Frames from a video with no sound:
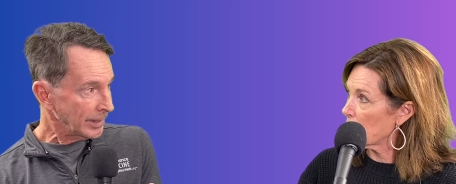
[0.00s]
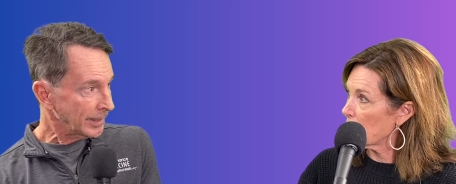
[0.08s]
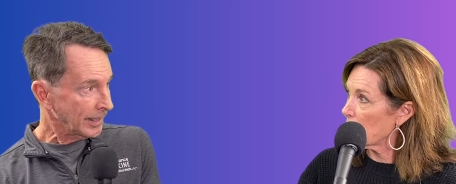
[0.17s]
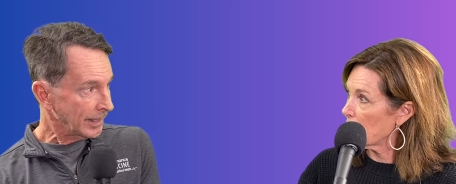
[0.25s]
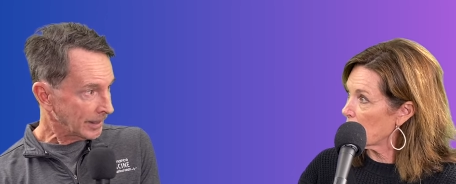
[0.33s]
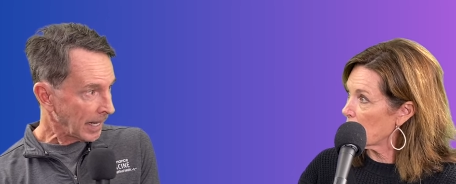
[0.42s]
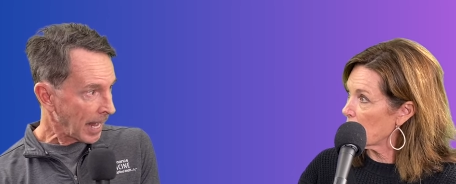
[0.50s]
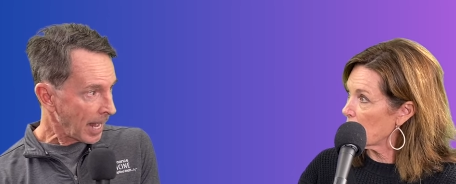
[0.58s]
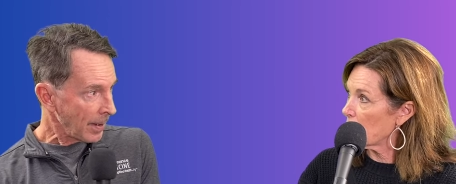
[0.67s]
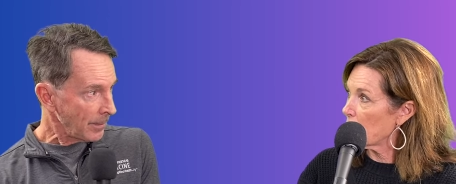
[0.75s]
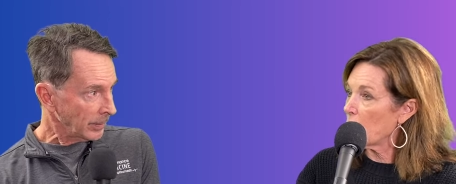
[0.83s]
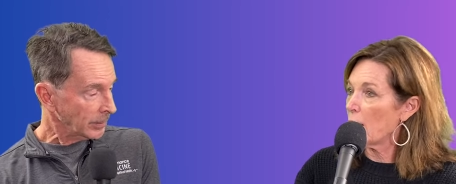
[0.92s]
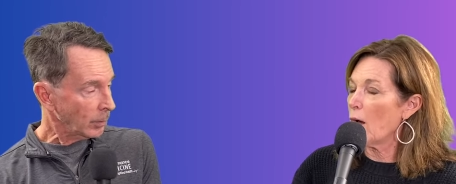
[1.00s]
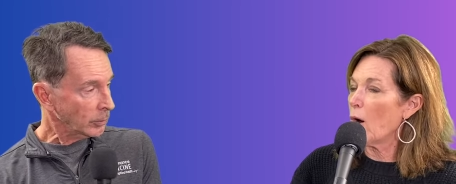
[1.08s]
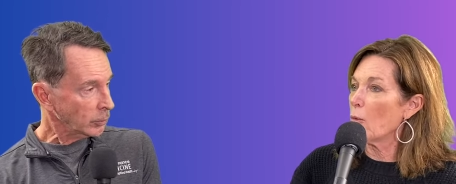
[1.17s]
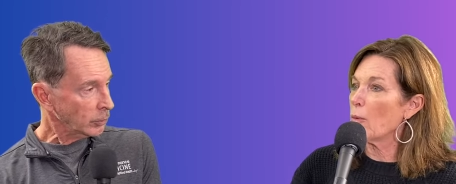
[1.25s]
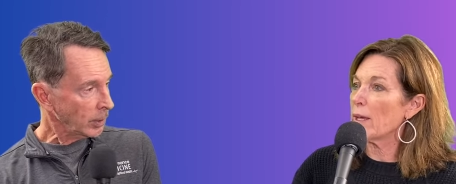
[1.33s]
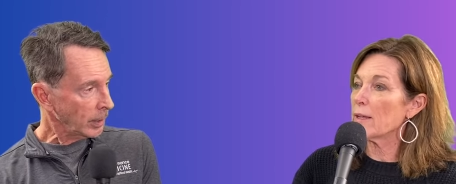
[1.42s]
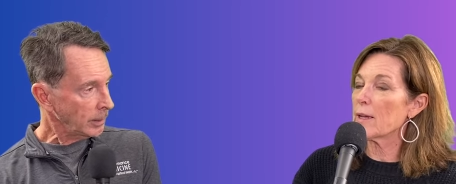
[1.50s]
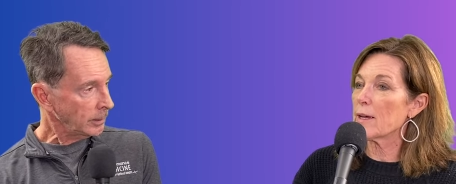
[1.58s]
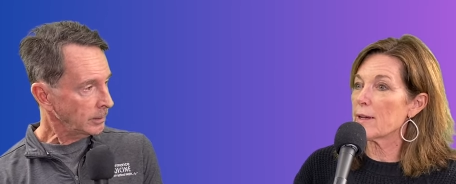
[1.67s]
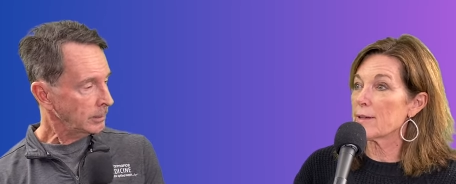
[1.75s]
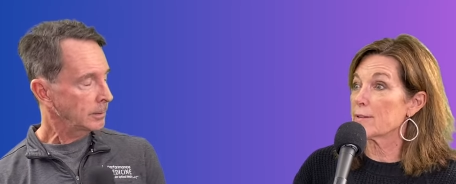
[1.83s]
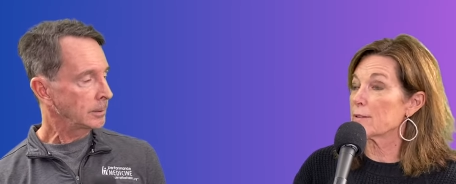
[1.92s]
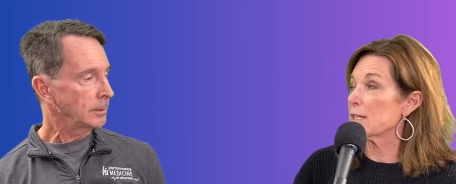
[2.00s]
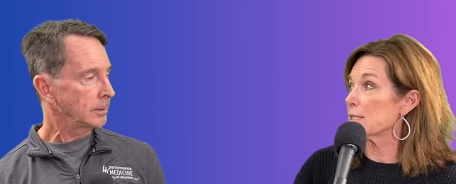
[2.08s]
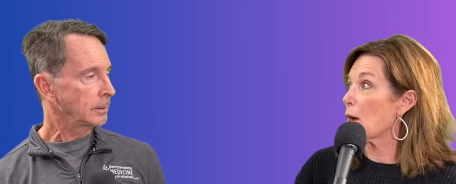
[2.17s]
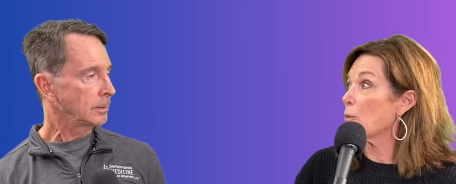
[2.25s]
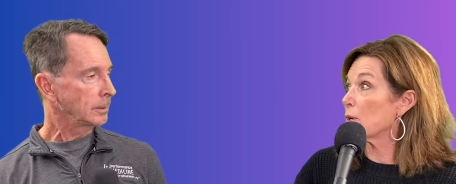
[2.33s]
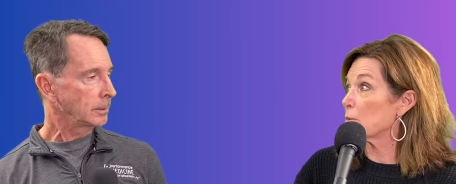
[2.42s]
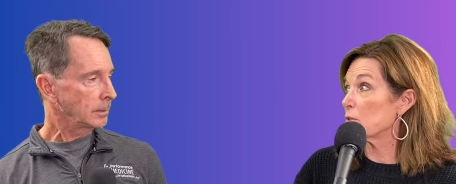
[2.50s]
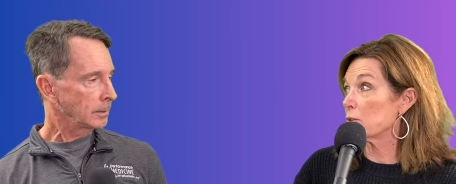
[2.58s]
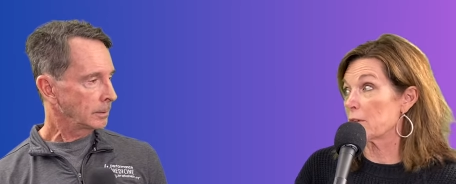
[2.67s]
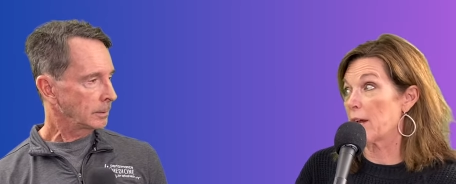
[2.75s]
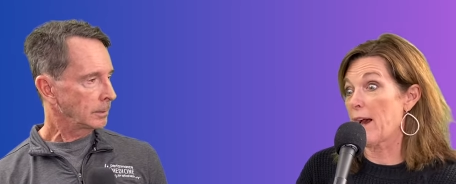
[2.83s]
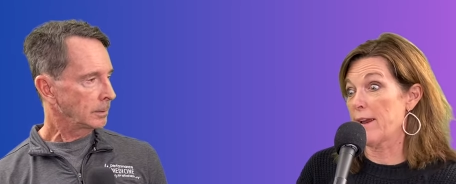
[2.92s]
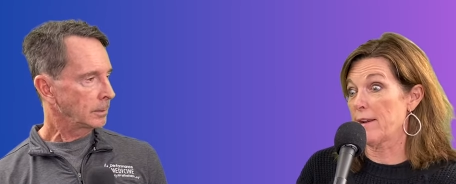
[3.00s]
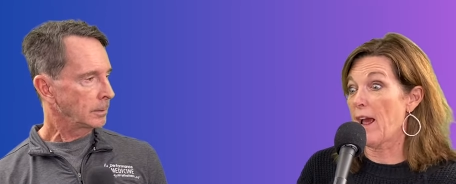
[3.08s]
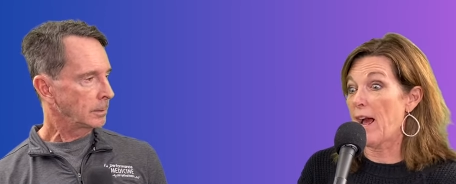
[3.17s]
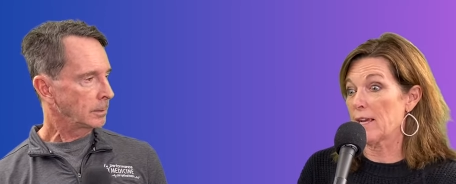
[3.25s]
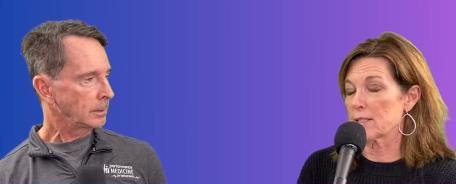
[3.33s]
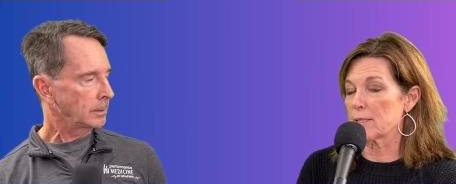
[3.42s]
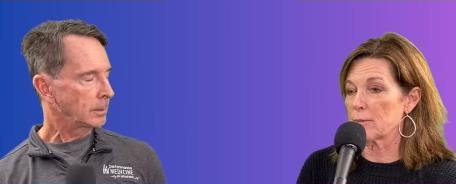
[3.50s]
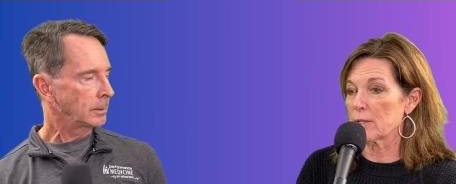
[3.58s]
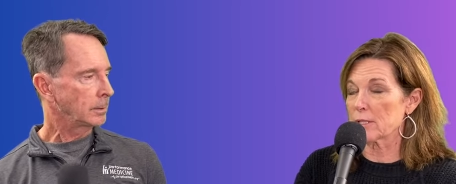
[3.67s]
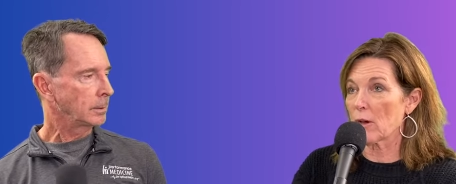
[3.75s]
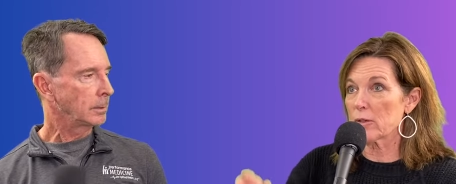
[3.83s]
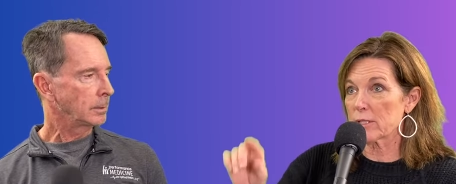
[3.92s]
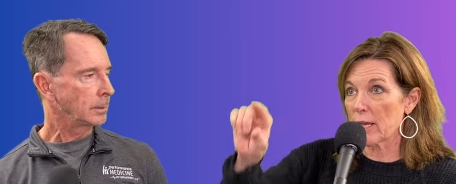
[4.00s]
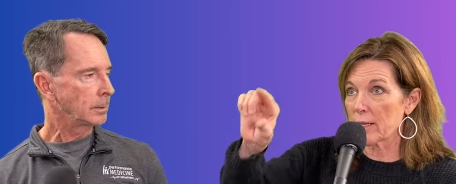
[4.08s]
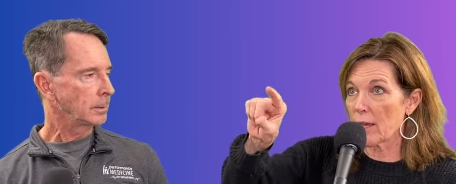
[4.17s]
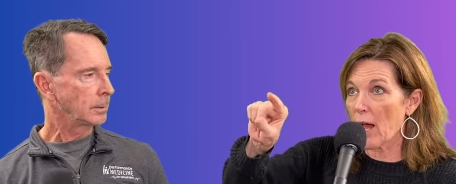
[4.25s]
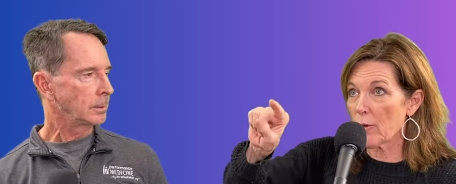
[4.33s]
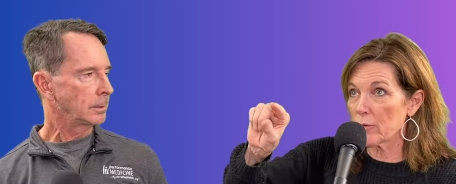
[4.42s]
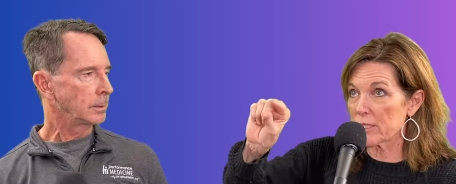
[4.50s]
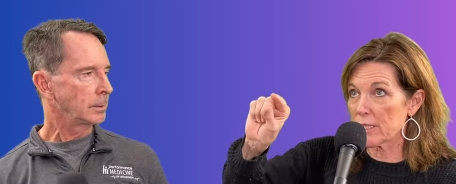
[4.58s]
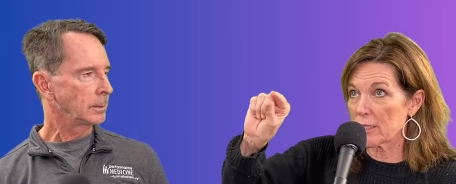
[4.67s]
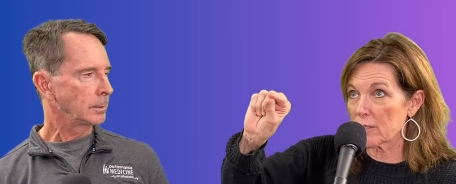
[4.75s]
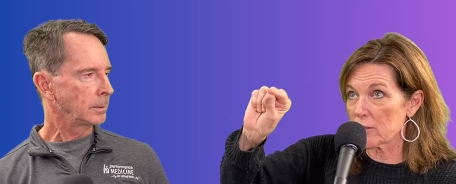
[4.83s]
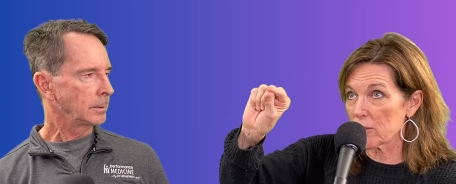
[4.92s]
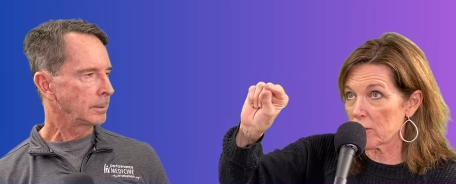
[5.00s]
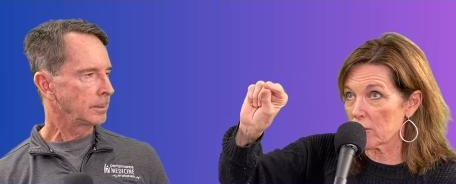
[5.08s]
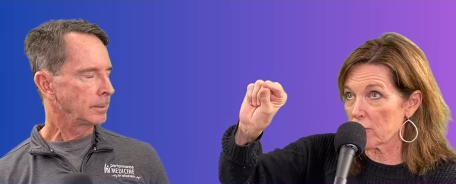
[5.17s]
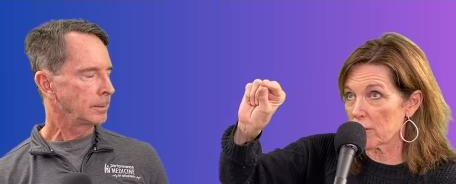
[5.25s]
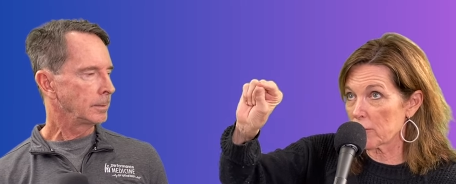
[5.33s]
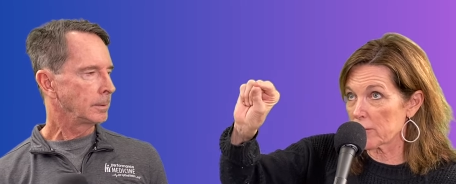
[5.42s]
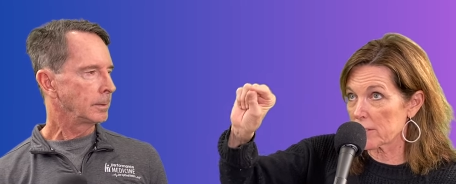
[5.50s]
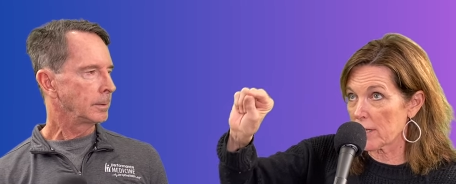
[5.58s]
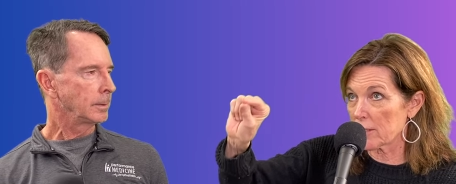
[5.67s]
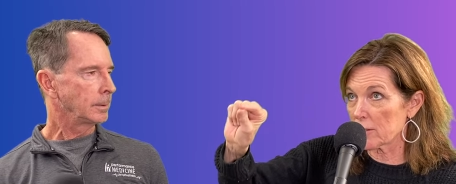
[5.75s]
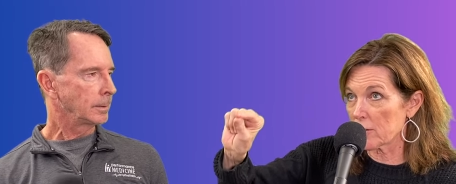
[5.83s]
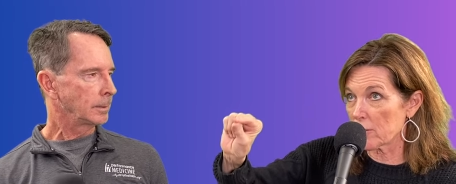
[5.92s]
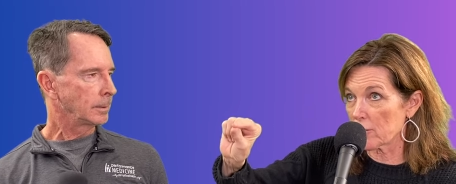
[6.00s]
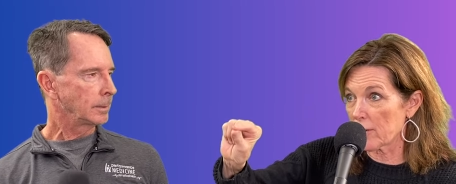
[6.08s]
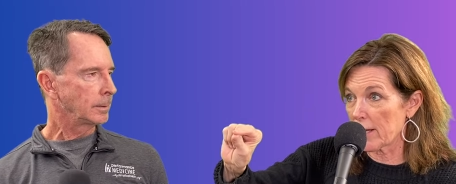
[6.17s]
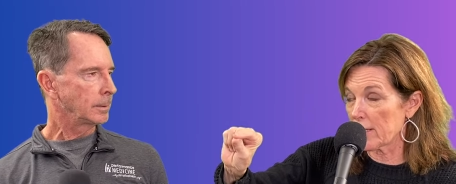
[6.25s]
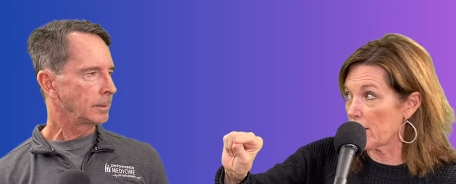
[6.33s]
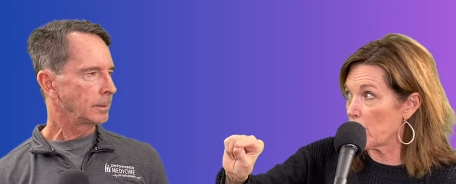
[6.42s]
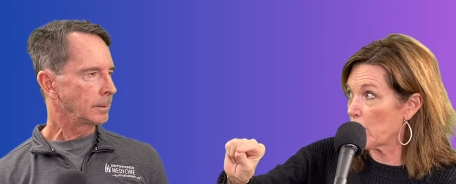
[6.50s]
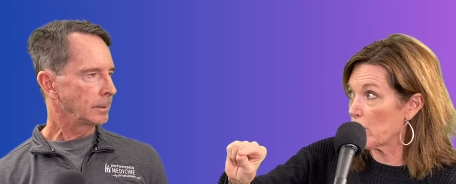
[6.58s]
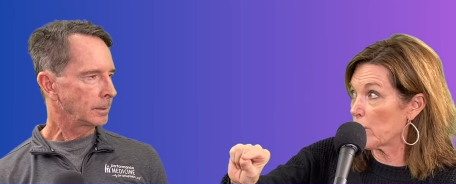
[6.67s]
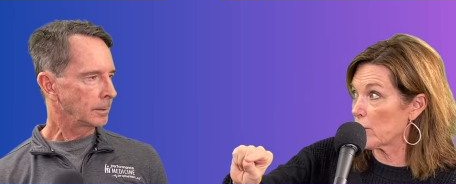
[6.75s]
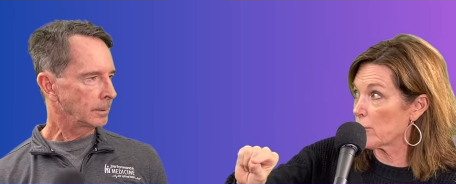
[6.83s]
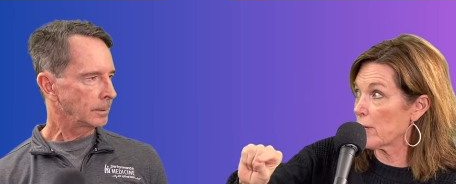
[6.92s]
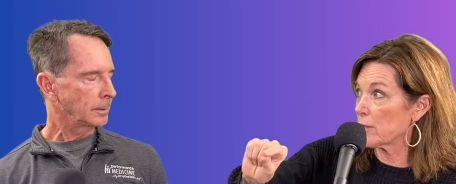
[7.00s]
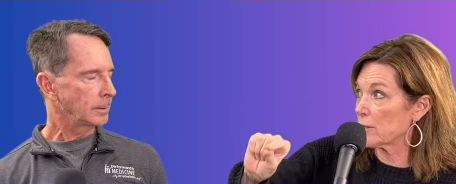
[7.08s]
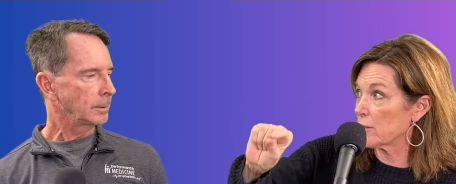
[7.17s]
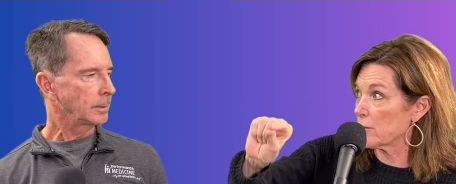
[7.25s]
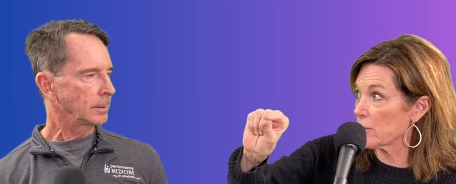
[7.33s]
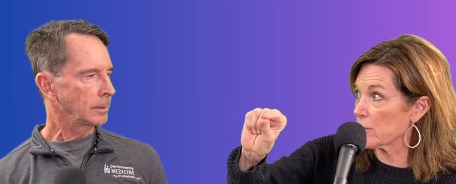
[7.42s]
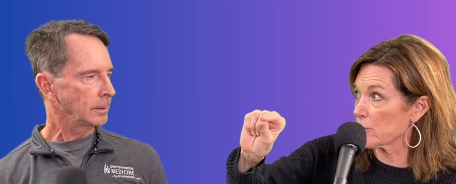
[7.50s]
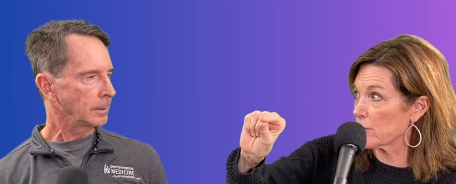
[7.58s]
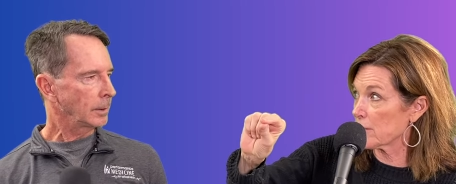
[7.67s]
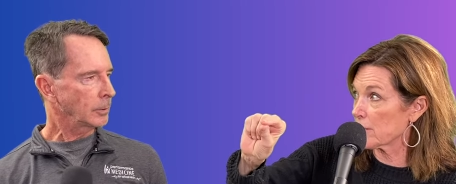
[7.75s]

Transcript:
Speaker 1: at a time. Is that what you're well, saying?
Speaker 2: Because I went up to the guy and asked him because I was like I was thinking two degree was like to the right, and we went around to the three. That's